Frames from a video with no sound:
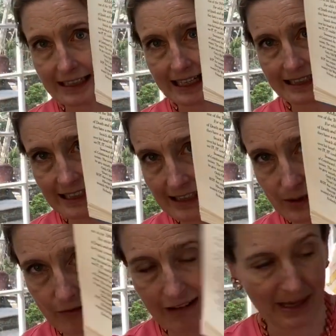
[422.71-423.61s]
Yes, he's
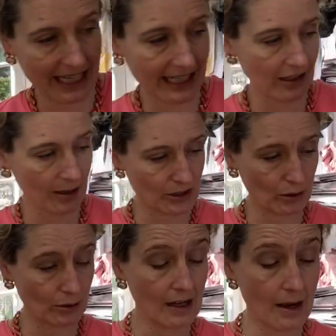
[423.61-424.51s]
not remaining calm at
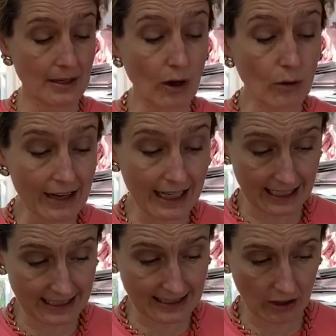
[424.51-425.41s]
all. But old
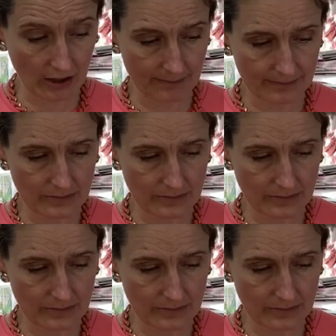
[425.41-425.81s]
Rinky is calm.